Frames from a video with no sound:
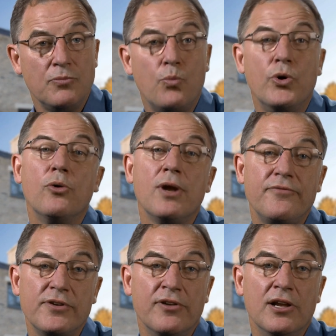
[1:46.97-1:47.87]
We all have
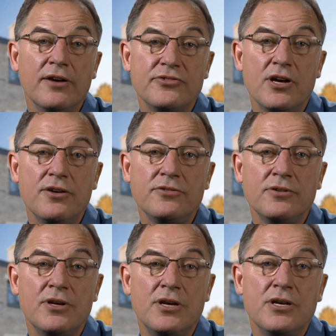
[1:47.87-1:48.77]
different lifestyles,
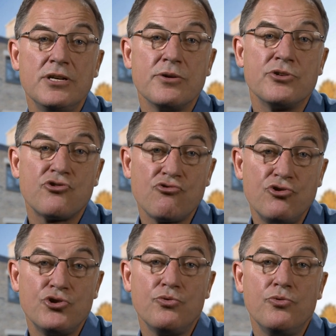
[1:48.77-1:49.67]
so it's
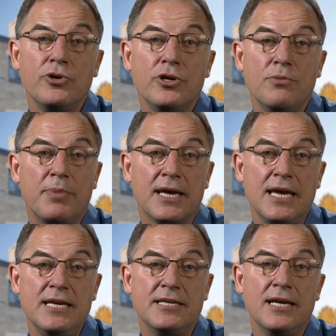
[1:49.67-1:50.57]
crucial you pick a
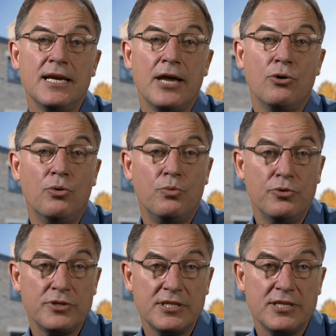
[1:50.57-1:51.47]
heating and hot
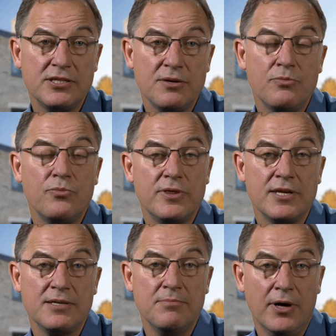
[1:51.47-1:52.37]
water system with
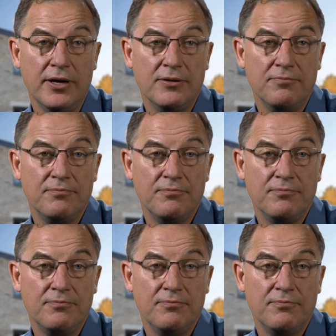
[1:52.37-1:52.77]
this in mind.